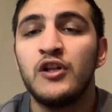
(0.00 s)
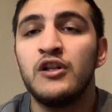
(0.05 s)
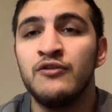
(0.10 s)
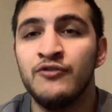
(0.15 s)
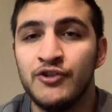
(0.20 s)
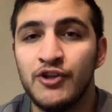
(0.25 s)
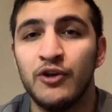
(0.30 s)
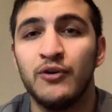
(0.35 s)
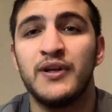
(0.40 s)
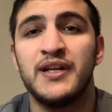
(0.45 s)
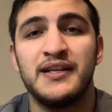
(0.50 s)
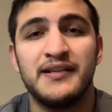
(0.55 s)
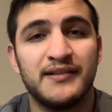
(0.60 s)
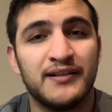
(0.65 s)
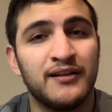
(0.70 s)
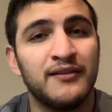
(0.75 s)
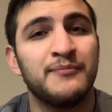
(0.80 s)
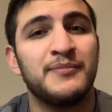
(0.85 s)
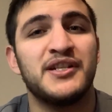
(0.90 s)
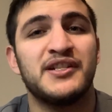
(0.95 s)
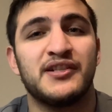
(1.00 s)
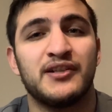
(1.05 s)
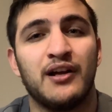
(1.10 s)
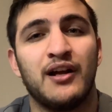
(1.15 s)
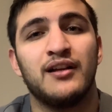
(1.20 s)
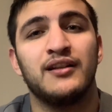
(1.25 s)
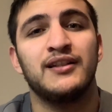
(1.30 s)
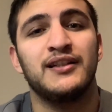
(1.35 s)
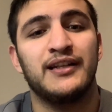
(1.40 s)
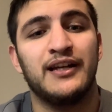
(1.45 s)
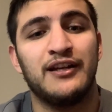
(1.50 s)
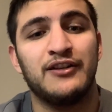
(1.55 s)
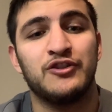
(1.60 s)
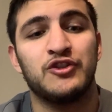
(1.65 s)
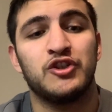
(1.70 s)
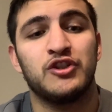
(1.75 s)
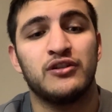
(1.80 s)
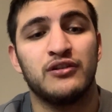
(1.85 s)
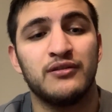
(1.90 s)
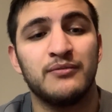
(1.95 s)
So he's going to be solid and
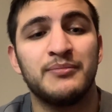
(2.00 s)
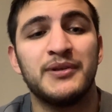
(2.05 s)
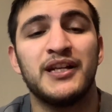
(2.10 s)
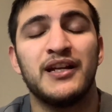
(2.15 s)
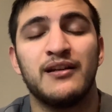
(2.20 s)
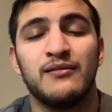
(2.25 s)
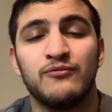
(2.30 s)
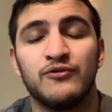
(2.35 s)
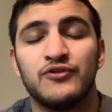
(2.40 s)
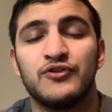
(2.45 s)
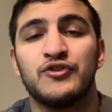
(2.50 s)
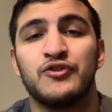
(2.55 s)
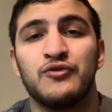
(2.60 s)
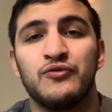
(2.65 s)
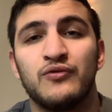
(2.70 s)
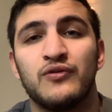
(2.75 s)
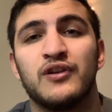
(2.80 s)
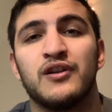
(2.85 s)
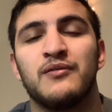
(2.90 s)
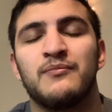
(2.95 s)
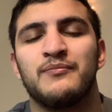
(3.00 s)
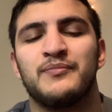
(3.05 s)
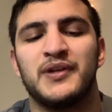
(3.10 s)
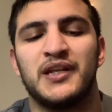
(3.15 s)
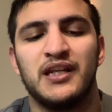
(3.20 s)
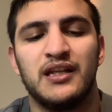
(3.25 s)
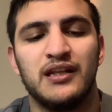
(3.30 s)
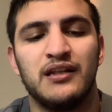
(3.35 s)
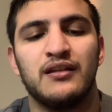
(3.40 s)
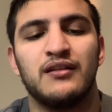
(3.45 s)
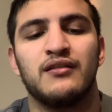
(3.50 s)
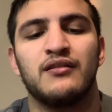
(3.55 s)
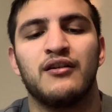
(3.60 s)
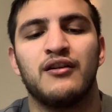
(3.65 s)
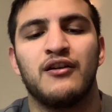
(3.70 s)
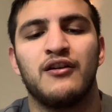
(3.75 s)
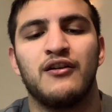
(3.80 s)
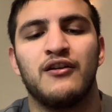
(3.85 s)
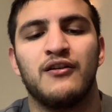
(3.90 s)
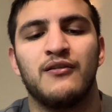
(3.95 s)
should be able to compete.
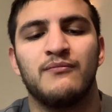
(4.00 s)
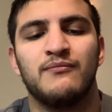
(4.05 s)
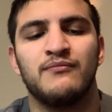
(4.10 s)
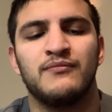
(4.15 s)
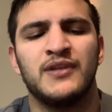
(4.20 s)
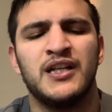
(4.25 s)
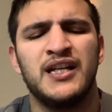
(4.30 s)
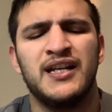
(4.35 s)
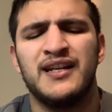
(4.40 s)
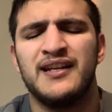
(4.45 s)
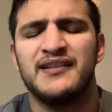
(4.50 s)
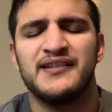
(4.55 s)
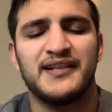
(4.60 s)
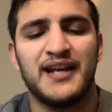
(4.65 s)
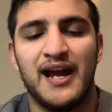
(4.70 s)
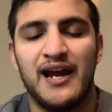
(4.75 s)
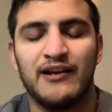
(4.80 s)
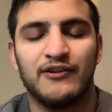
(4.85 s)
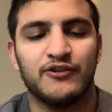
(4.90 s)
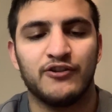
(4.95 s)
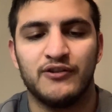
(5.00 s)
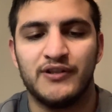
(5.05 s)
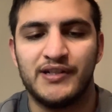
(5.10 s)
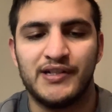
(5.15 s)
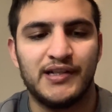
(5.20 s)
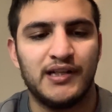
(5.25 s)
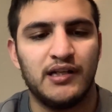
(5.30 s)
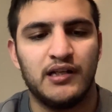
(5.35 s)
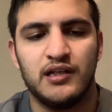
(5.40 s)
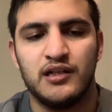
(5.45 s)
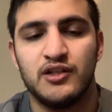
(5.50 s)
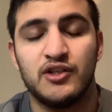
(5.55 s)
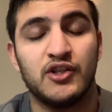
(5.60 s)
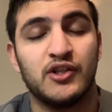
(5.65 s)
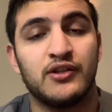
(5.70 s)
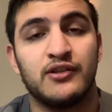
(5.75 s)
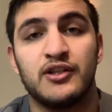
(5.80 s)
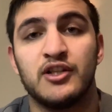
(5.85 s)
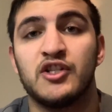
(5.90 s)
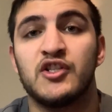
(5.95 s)
Um, his accuracy is
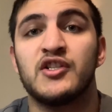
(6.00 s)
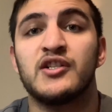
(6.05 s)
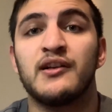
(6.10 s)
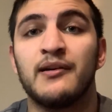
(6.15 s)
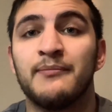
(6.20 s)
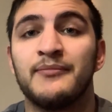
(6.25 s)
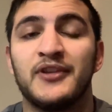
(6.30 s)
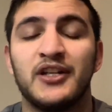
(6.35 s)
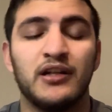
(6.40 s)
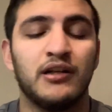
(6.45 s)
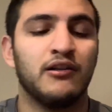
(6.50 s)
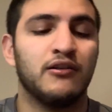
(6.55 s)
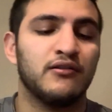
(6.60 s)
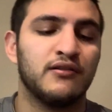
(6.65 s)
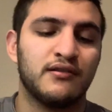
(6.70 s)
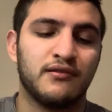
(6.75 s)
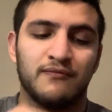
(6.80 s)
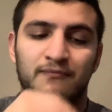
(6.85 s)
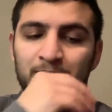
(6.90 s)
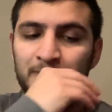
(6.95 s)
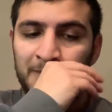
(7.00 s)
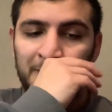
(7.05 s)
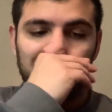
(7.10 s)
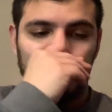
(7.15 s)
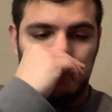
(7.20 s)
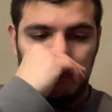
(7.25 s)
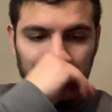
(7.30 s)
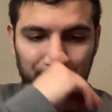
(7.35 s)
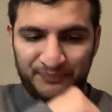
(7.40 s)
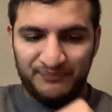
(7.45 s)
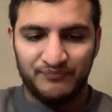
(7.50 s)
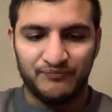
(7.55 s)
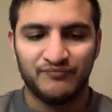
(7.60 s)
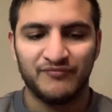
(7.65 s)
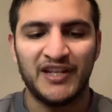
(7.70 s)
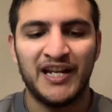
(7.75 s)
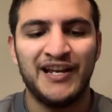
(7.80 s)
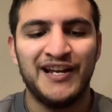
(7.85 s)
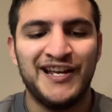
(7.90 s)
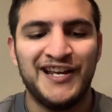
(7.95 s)
just something else.
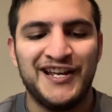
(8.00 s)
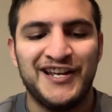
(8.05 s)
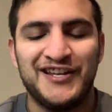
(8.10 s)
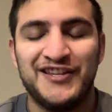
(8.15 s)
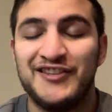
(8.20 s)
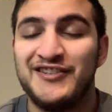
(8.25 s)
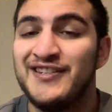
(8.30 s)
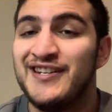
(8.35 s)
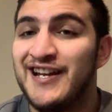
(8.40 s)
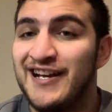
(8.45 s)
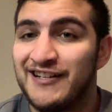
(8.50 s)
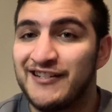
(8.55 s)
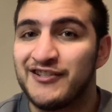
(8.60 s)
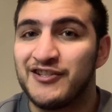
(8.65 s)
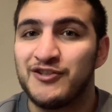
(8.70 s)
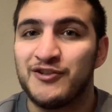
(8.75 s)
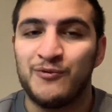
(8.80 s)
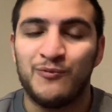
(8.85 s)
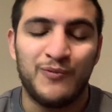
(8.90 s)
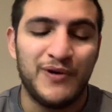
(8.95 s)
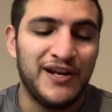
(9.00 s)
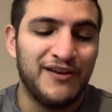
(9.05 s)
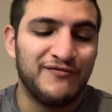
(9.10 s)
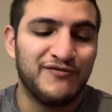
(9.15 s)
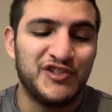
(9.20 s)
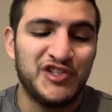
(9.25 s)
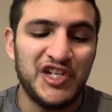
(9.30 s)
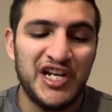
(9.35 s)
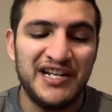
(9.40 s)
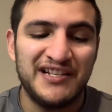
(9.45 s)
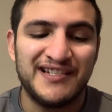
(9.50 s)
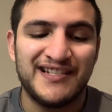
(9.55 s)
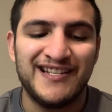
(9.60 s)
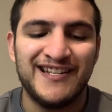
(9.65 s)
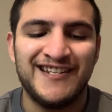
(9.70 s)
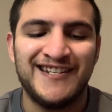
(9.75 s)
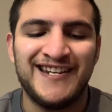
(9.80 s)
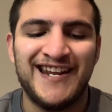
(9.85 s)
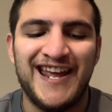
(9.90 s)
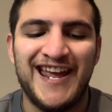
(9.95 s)
Next, we have
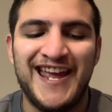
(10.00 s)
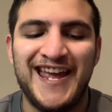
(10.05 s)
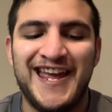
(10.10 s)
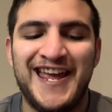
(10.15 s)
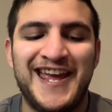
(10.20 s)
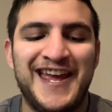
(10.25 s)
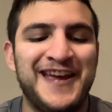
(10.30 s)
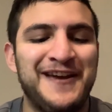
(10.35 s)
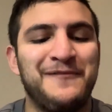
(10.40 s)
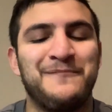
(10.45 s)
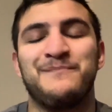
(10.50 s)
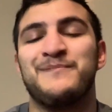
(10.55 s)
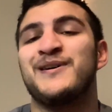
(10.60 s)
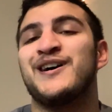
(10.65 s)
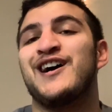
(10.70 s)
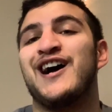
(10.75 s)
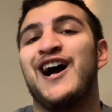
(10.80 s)
Jason M.